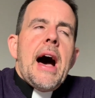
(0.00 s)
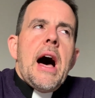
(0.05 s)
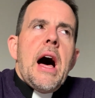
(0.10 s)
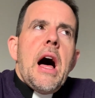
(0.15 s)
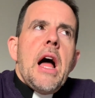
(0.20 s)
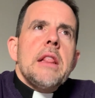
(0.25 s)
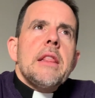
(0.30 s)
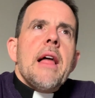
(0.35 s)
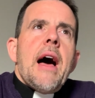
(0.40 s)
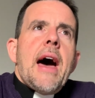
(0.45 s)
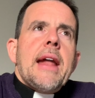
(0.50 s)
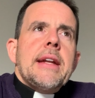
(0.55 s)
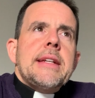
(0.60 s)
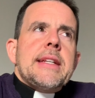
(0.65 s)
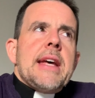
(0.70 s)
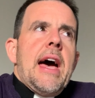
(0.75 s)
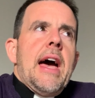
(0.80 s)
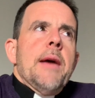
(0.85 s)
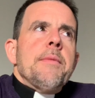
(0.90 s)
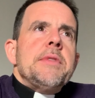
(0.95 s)
A lot of
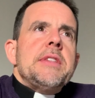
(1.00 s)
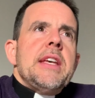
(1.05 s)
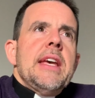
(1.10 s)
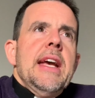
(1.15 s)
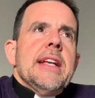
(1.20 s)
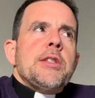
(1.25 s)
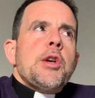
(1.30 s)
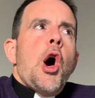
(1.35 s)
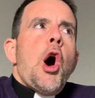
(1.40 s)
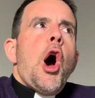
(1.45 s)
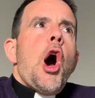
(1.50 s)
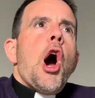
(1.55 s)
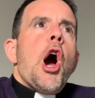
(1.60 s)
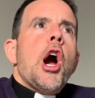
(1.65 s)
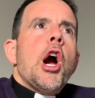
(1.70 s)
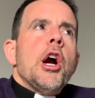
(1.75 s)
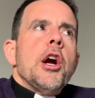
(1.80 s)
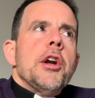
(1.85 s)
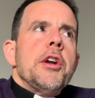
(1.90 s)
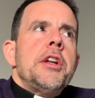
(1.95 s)
times it's
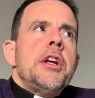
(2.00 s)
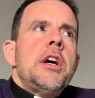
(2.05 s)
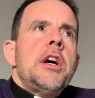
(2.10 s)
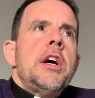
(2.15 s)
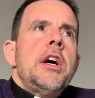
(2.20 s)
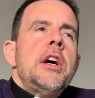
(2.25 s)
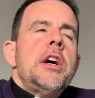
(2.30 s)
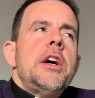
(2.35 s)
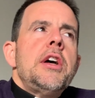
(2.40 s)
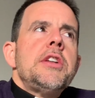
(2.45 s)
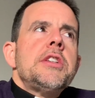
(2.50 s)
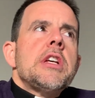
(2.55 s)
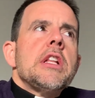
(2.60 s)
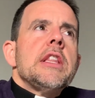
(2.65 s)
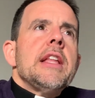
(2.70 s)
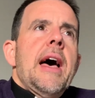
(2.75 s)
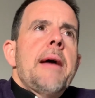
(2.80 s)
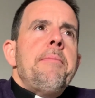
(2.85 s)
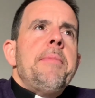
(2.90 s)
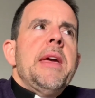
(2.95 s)
hard to
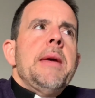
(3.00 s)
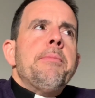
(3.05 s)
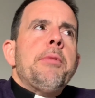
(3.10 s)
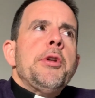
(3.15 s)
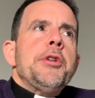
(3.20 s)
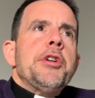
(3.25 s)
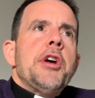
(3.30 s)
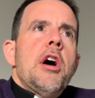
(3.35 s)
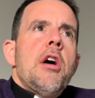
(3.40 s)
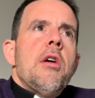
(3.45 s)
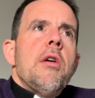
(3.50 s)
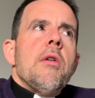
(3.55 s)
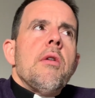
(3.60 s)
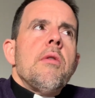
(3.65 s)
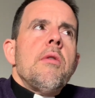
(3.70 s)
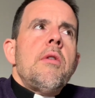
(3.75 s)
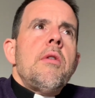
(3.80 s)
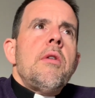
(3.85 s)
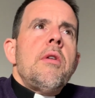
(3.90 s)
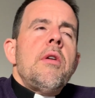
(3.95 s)
let people know
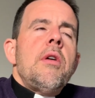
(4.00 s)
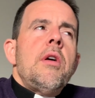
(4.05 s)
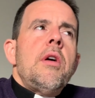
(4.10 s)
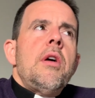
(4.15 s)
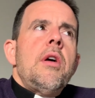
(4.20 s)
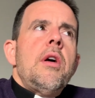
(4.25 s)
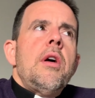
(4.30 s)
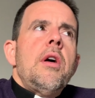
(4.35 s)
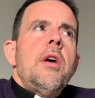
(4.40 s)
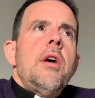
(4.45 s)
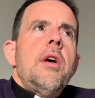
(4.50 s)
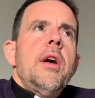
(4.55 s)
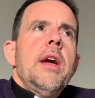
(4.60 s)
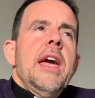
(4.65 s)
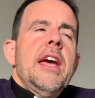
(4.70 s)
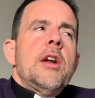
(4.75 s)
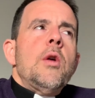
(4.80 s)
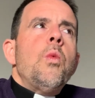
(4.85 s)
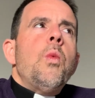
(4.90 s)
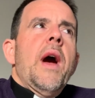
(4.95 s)

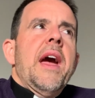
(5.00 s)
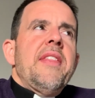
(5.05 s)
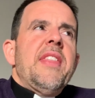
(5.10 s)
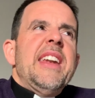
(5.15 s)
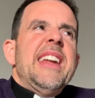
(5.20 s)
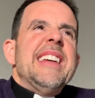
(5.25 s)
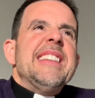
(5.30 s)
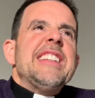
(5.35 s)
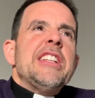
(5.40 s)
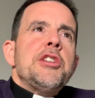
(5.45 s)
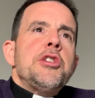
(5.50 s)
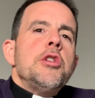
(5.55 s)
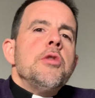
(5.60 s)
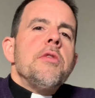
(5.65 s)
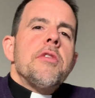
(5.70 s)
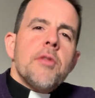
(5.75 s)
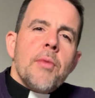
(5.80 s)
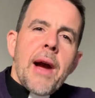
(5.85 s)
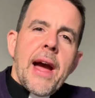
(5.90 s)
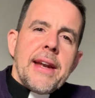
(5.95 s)
in a way that isn't too
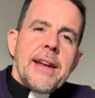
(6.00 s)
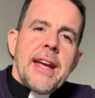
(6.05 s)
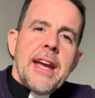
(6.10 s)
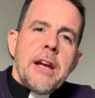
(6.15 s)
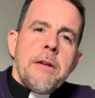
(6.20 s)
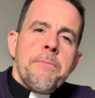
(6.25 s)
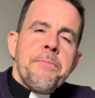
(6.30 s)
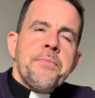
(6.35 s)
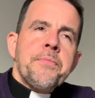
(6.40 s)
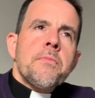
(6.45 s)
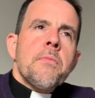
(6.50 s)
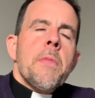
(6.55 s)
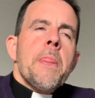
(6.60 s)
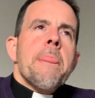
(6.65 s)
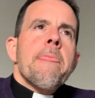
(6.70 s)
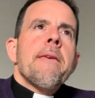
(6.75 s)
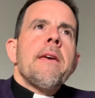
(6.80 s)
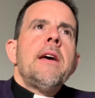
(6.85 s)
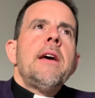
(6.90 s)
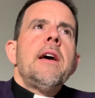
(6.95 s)
threatening
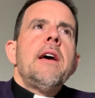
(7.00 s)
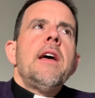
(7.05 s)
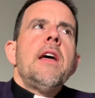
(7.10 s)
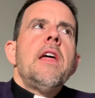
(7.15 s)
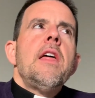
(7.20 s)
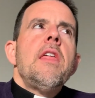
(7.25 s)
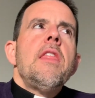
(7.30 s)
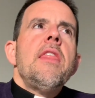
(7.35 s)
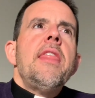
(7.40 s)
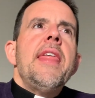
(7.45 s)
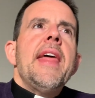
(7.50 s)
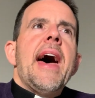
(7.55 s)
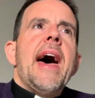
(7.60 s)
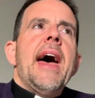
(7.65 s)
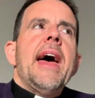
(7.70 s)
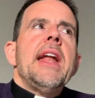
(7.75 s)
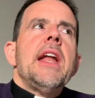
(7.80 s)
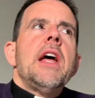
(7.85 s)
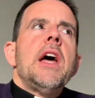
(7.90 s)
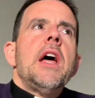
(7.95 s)

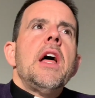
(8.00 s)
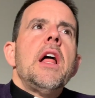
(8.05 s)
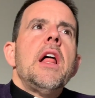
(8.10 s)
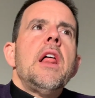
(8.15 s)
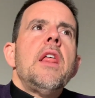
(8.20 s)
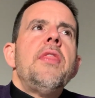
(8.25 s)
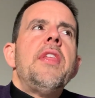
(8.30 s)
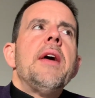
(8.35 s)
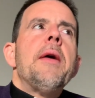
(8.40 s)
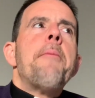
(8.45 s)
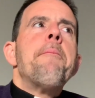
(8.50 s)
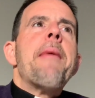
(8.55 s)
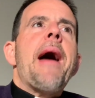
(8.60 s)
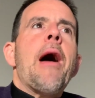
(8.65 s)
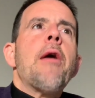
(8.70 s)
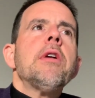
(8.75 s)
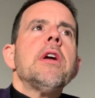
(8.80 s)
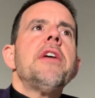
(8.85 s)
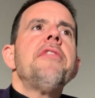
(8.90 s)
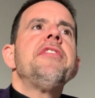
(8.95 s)
that the
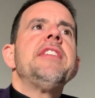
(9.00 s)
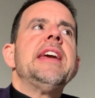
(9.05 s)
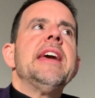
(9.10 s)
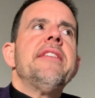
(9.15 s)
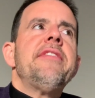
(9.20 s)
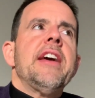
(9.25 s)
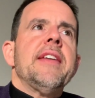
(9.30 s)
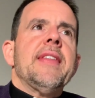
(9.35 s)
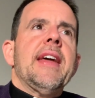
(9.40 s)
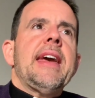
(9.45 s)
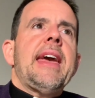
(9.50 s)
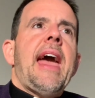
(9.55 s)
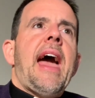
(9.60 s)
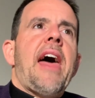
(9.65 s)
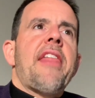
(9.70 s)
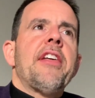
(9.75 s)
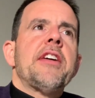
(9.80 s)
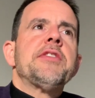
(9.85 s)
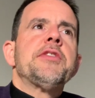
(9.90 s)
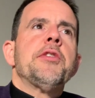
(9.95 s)
amount of giving that
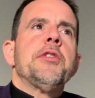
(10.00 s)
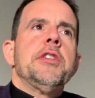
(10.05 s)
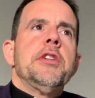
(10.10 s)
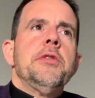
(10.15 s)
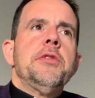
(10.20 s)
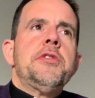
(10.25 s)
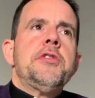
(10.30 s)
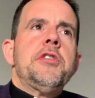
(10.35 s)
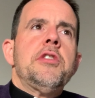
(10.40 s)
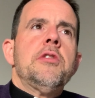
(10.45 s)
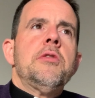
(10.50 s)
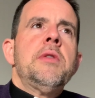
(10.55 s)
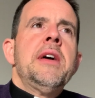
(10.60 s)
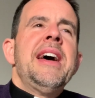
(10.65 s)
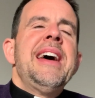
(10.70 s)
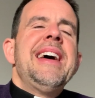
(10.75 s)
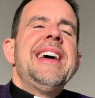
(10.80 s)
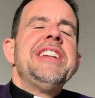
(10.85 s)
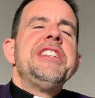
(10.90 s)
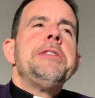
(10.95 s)
Catholics are used to
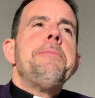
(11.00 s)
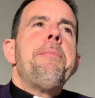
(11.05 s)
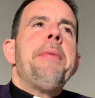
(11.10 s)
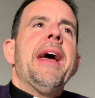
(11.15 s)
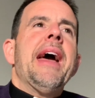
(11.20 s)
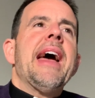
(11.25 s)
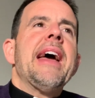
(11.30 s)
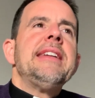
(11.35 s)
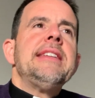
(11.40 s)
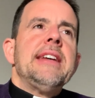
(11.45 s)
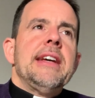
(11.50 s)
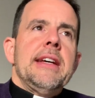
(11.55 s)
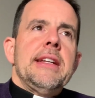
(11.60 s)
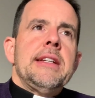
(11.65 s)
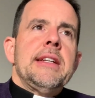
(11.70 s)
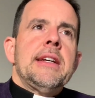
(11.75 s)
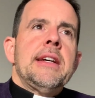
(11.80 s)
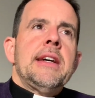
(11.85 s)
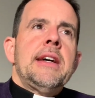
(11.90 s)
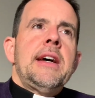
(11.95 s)

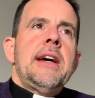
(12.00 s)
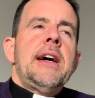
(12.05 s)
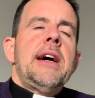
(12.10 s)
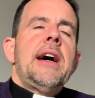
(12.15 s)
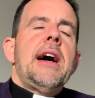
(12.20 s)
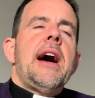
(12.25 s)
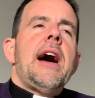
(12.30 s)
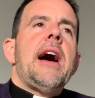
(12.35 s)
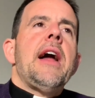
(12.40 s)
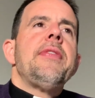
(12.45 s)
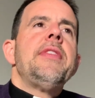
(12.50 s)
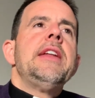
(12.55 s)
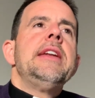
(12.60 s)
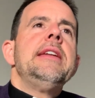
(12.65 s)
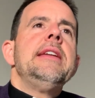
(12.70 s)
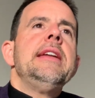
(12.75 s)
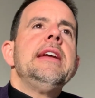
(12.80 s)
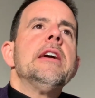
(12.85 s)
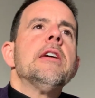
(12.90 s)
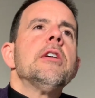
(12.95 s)
depended on the
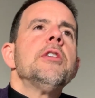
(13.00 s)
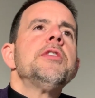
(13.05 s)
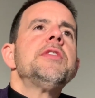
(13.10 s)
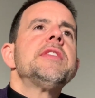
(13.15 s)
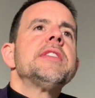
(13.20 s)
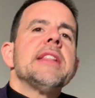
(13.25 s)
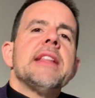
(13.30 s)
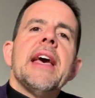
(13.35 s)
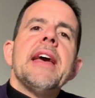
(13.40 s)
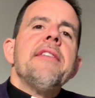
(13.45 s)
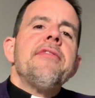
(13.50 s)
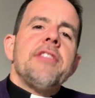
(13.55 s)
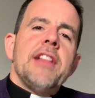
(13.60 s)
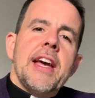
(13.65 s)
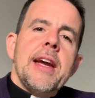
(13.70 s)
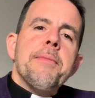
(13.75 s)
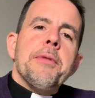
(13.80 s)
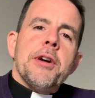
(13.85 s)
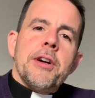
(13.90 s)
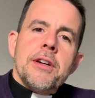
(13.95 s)
near slave
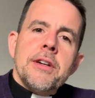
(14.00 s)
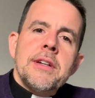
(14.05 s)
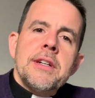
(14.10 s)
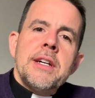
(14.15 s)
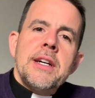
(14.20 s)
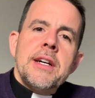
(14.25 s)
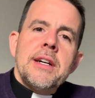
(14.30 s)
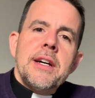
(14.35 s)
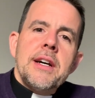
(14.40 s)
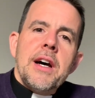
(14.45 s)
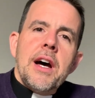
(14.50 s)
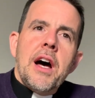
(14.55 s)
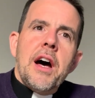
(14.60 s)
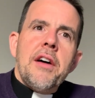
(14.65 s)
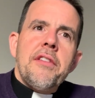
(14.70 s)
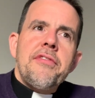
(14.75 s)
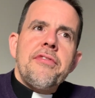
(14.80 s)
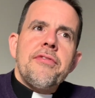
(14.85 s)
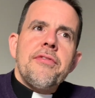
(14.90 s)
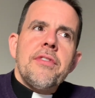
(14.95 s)
labor
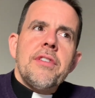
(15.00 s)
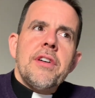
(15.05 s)
of